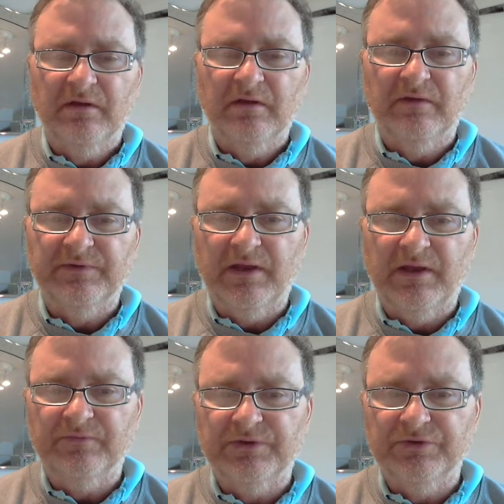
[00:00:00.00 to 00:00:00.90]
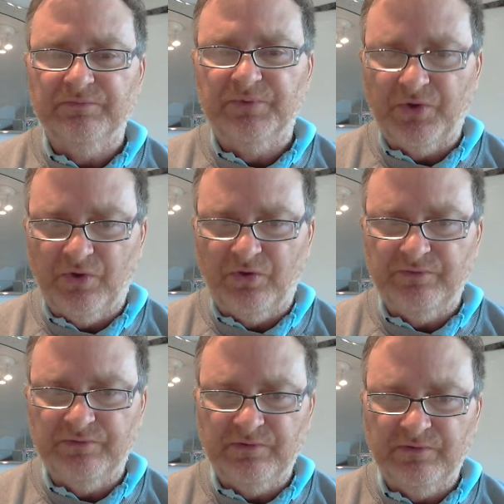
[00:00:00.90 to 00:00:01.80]
of the nail that you put
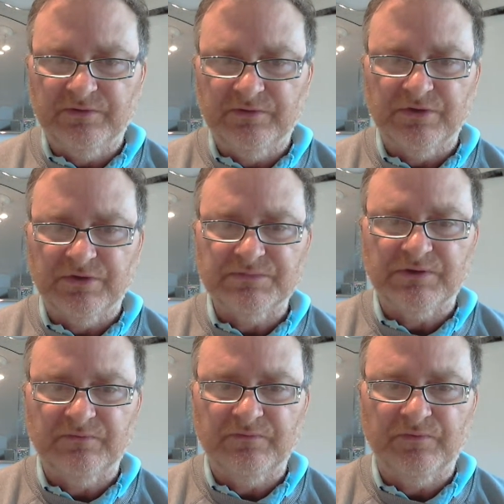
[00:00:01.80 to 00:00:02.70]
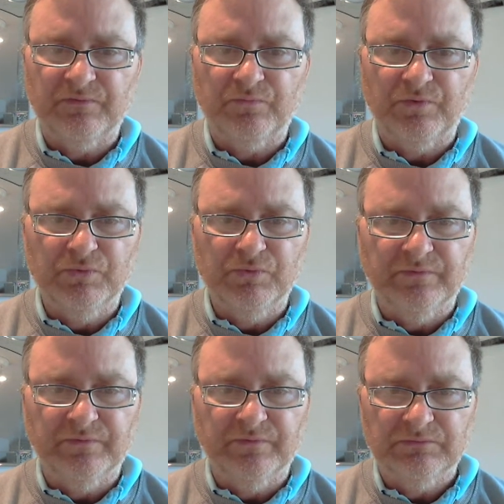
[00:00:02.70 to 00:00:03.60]
on in terms of
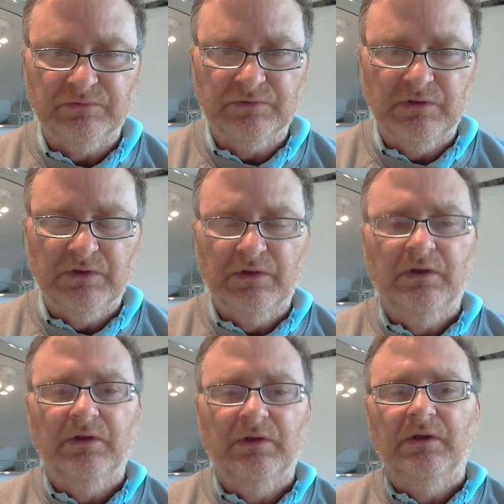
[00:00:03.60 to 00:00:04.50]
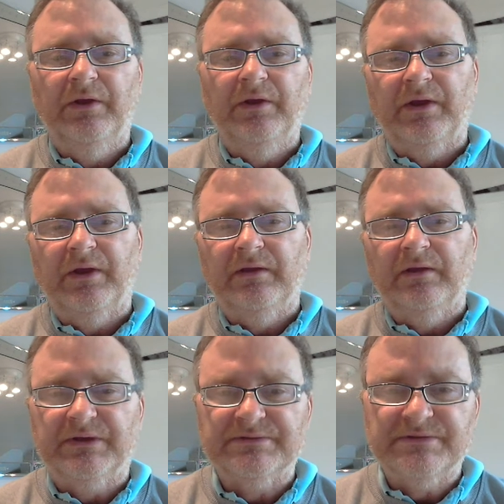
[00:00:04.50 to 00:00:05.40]
removal. Okay,
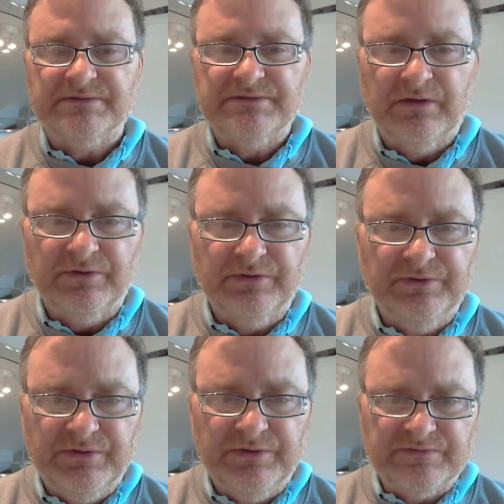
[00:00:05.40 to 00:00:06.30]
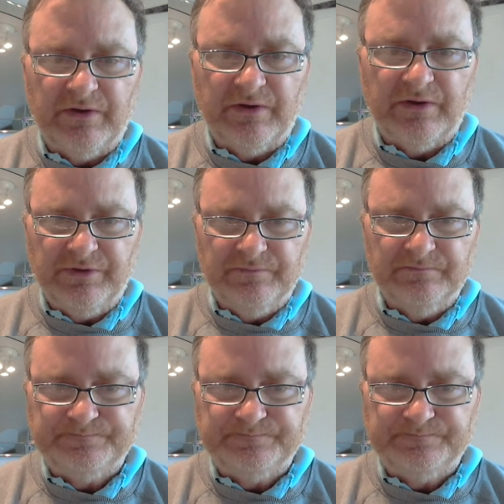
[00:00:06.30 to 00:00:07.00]
because this nail glue is very good.